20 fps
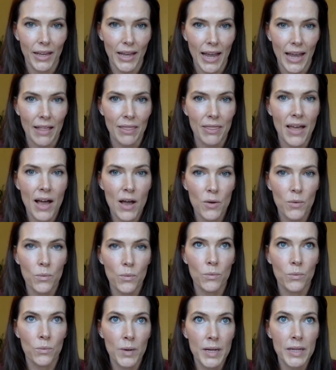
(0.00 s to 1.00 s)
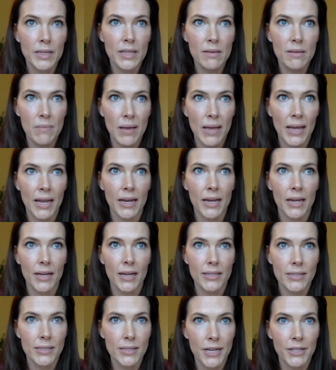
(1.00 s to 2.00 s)
And that really made
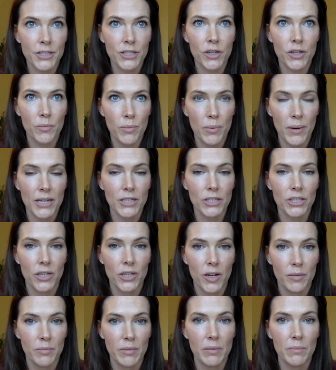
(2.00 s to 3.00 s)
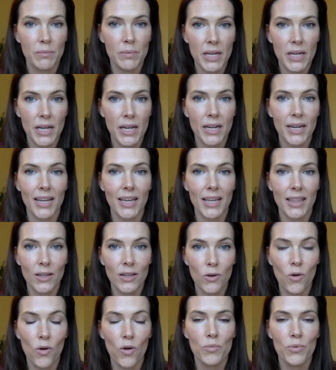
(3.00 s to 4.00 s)
such an impression on me being in the
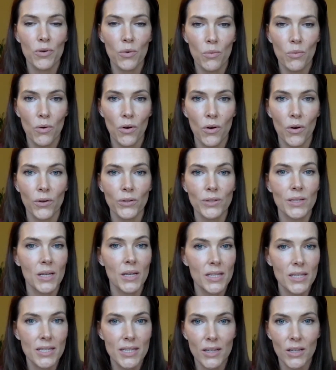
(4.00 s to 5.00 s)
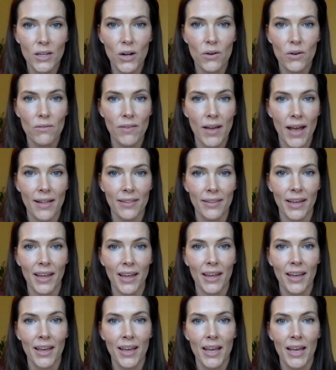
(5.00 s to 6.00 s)
corporate world in Silicon Valley